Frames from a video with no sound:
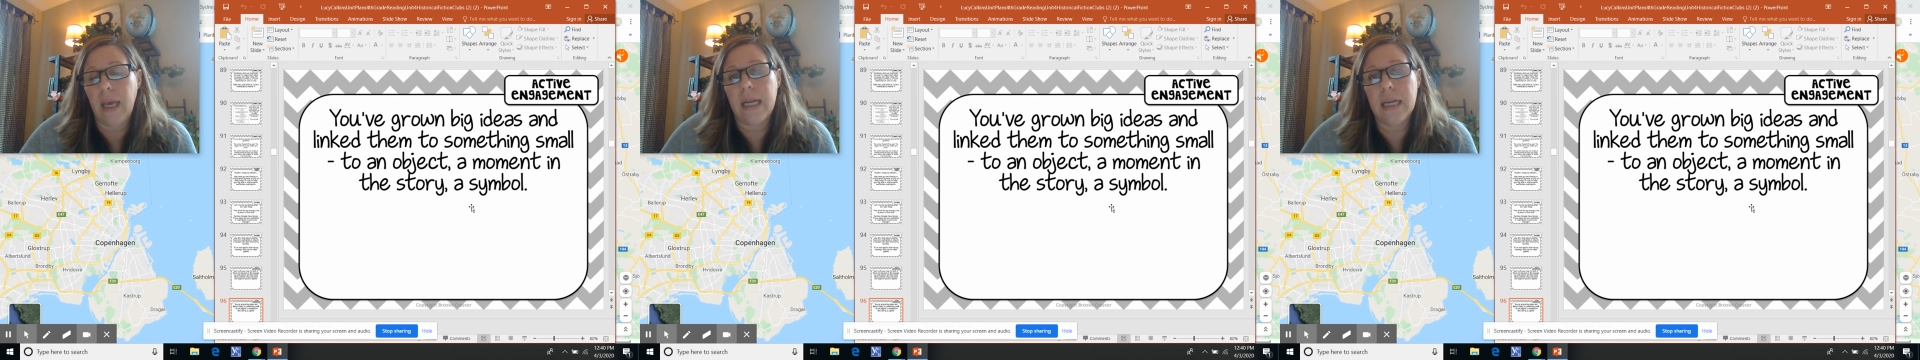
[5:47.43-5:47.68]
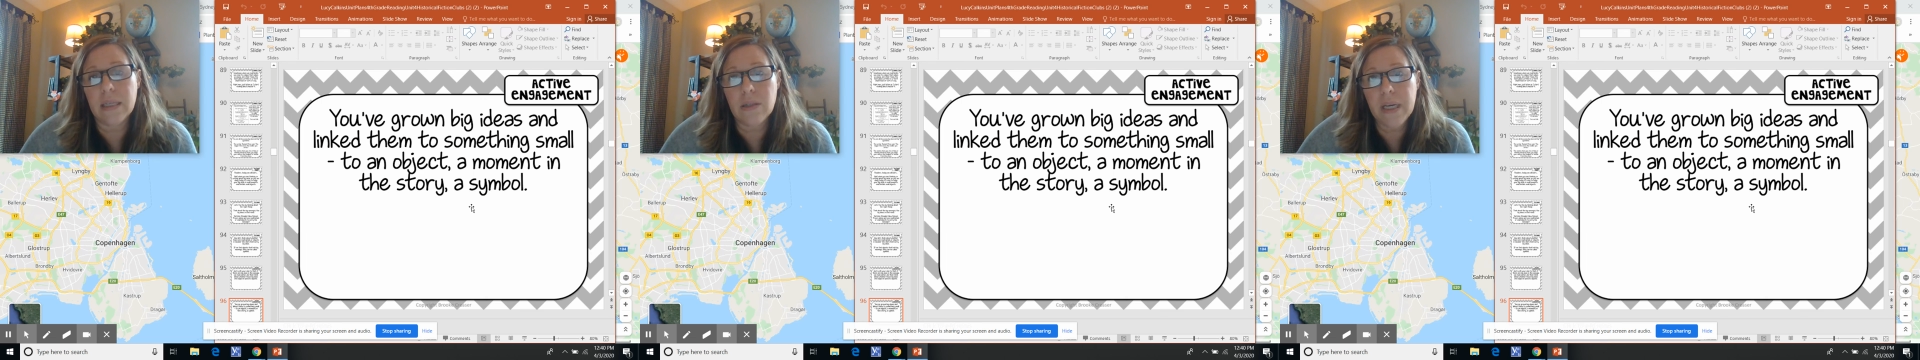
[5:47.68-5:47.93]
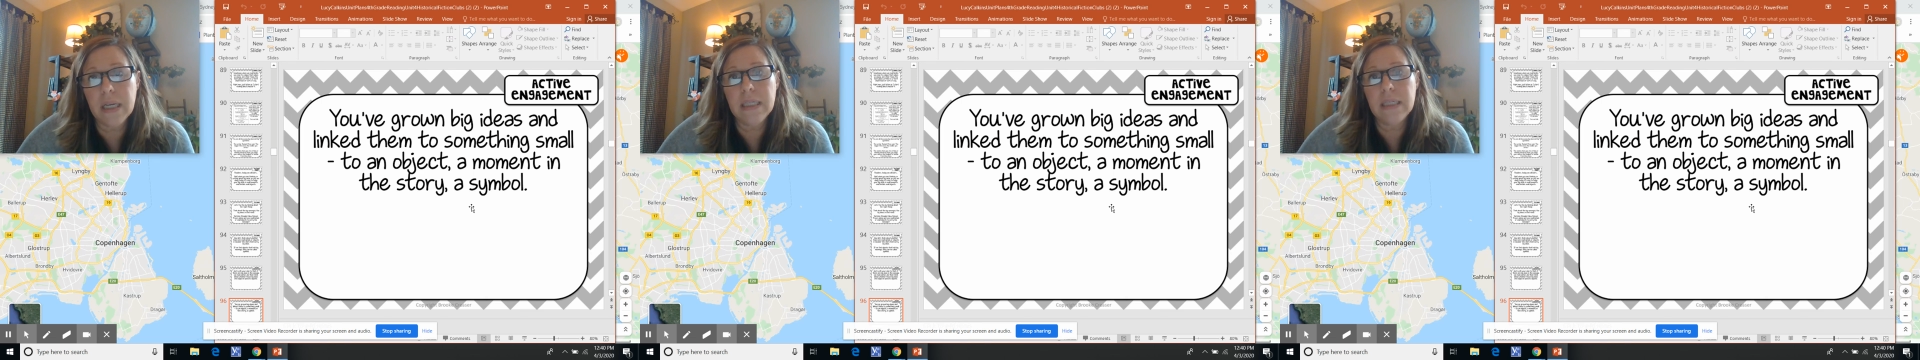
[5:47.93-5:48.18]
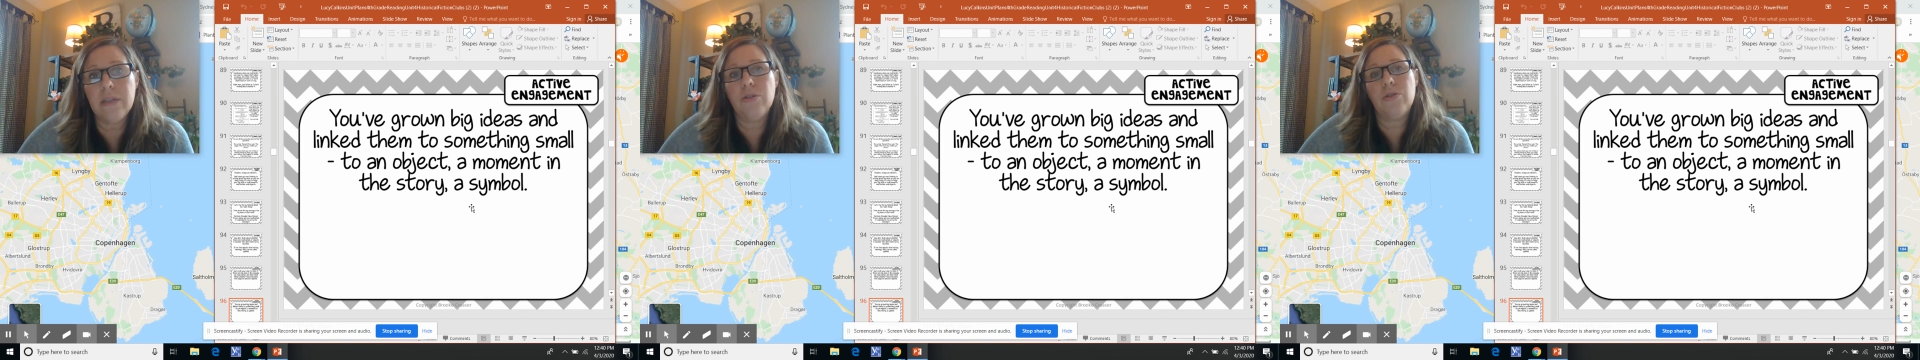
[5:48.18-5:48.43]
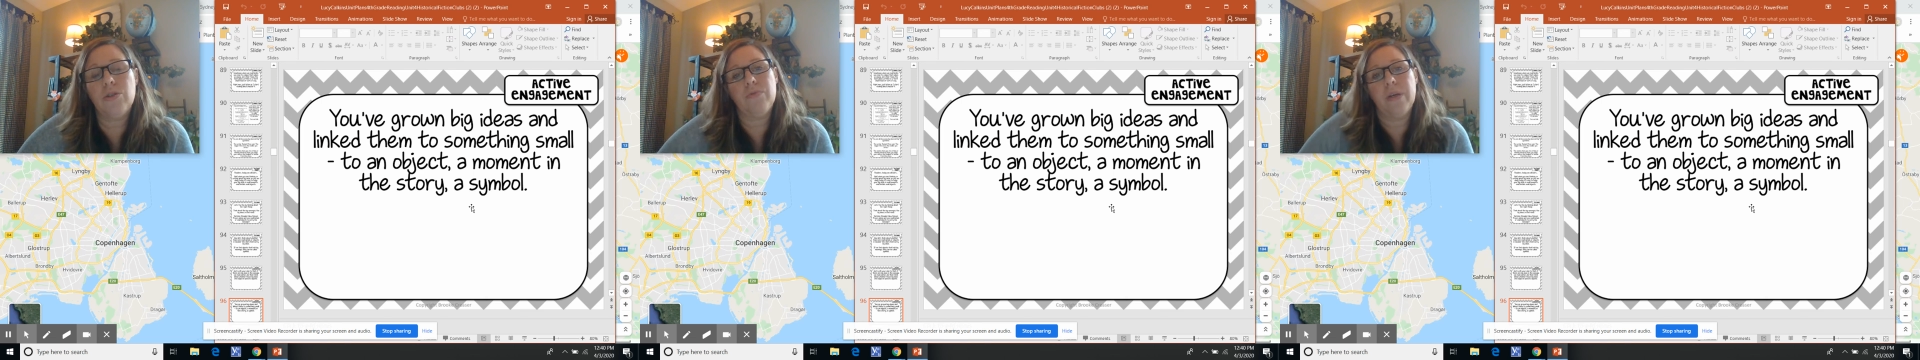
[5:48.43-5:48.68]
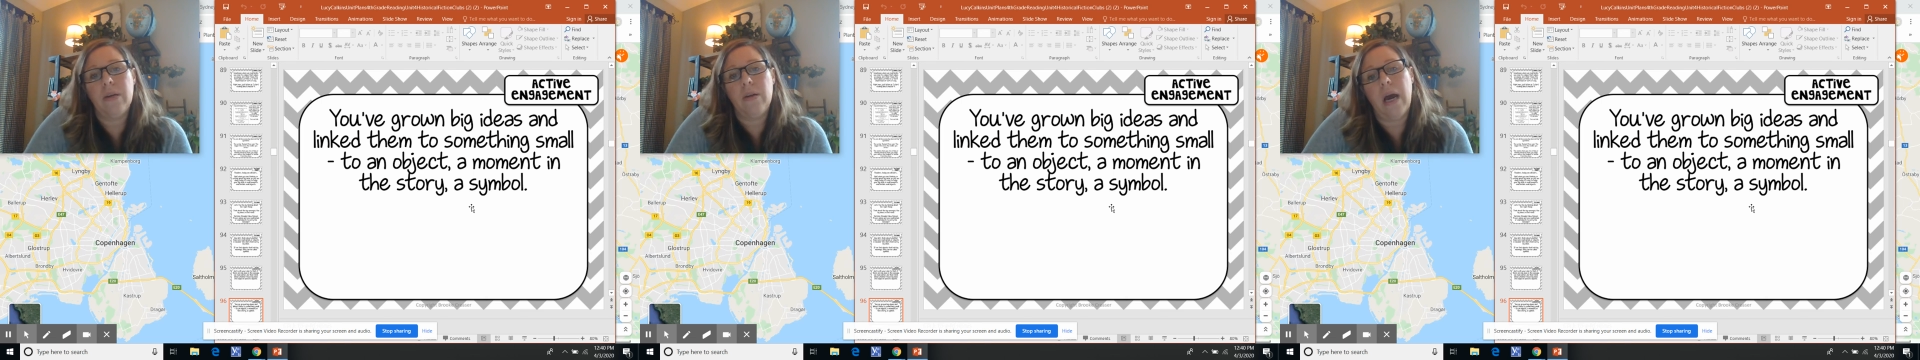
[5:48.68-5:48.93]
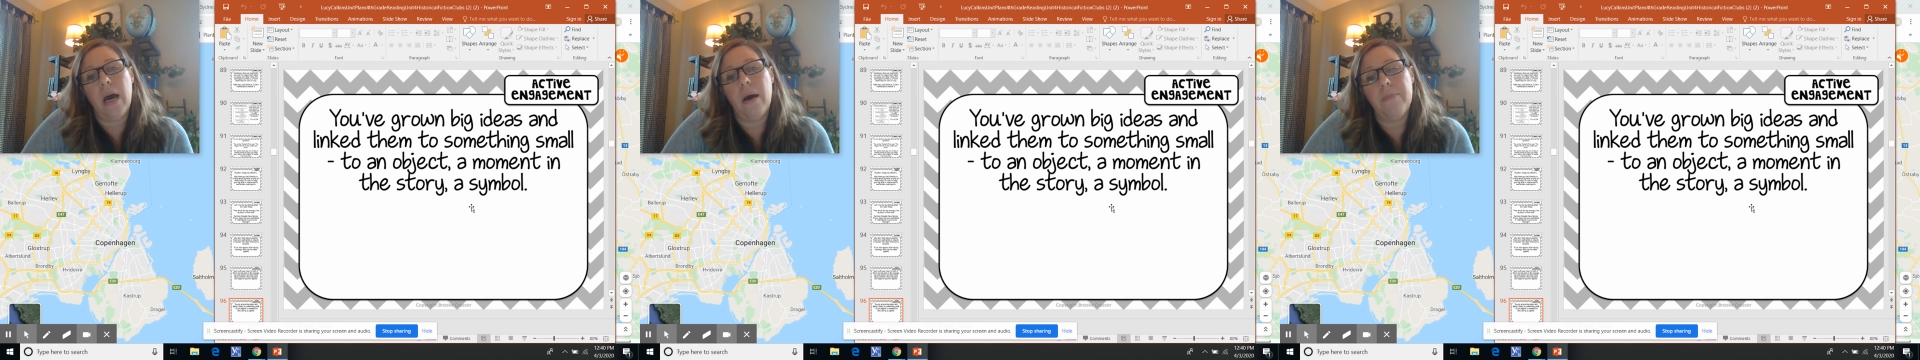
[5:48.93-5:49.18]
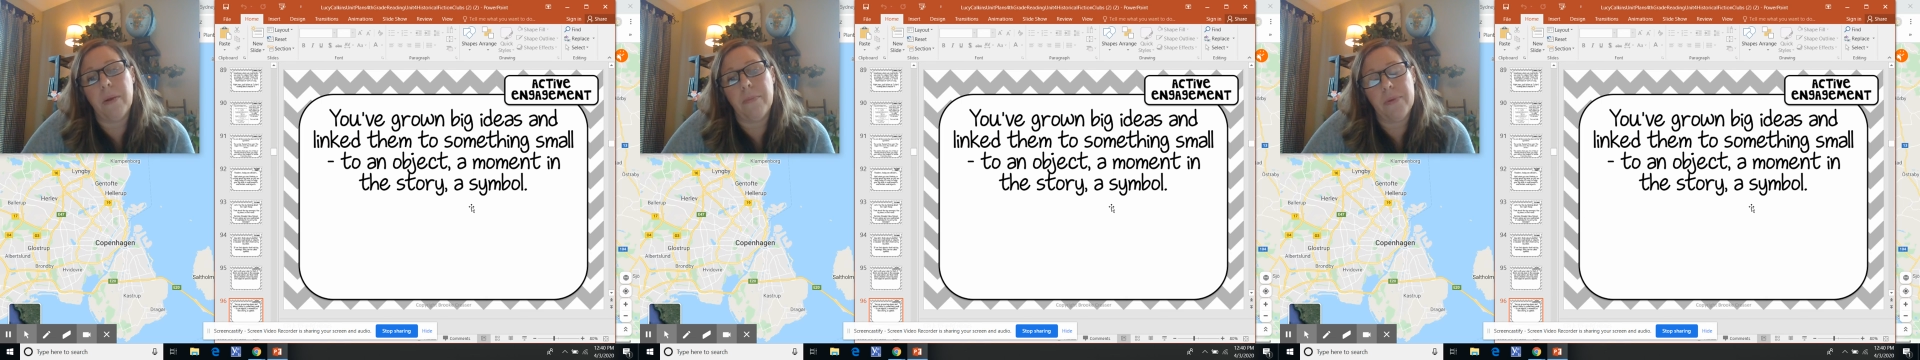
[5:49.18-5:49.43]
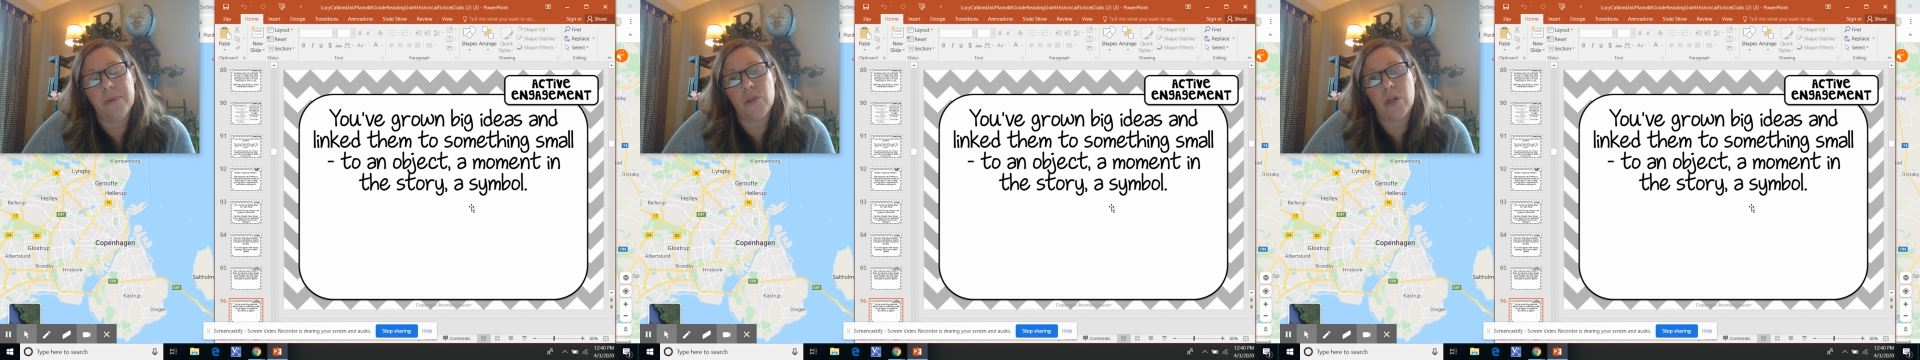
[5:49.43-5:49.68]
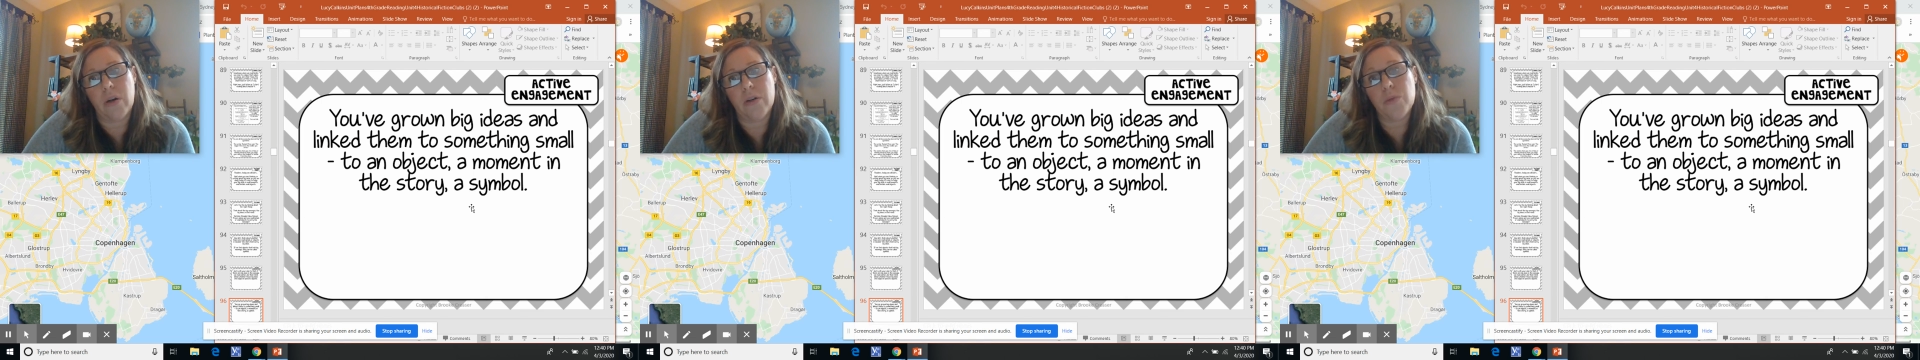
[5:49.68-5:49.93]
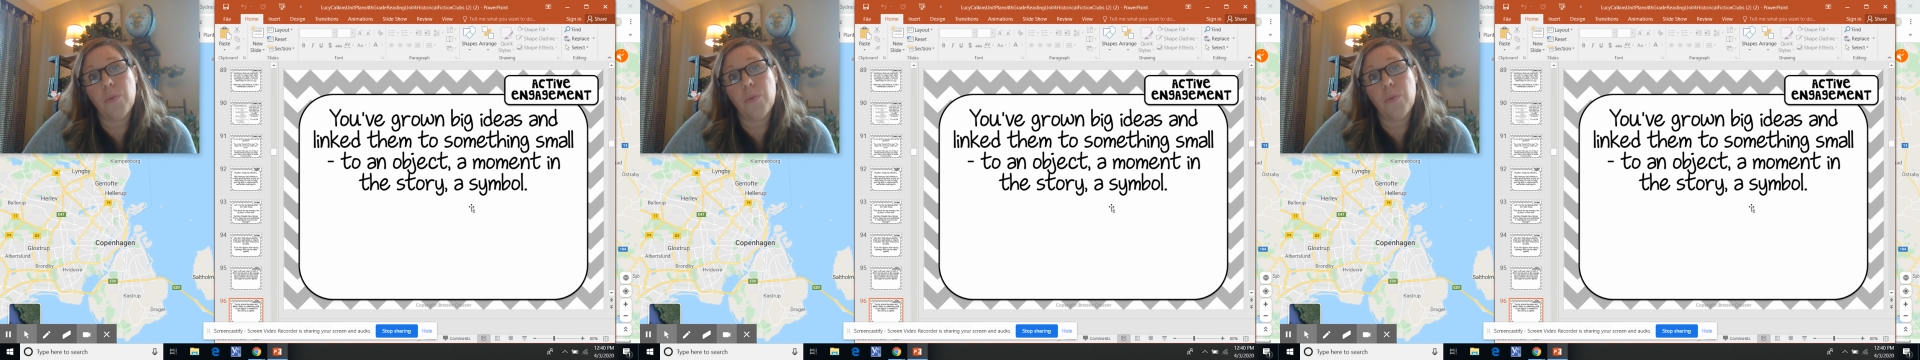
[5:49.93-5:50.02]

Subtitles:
And as we continue to read Number the Stars,